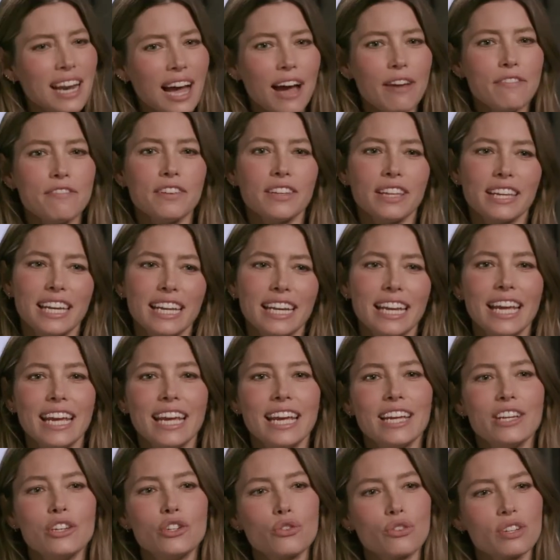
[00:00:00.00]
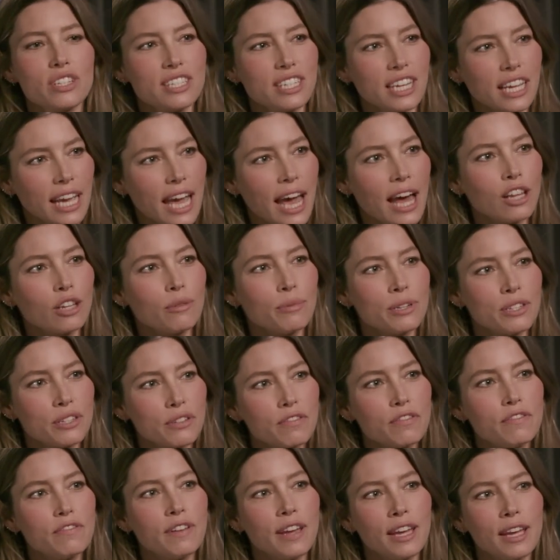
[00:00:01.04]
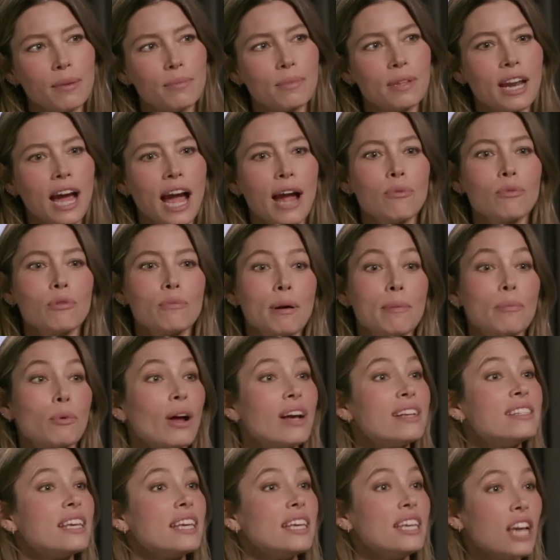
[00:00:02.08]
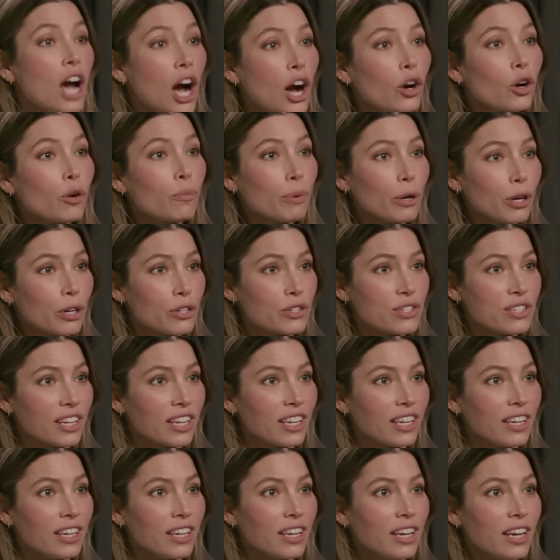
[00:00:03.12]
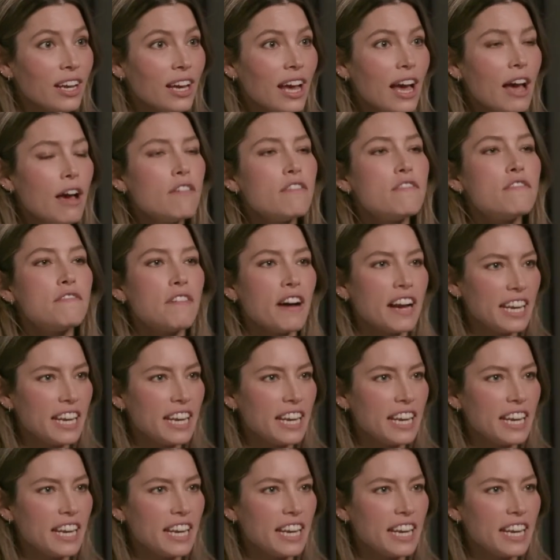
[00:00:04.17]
I feel like an interesting element of fame that I remember as a younger person. Yeah.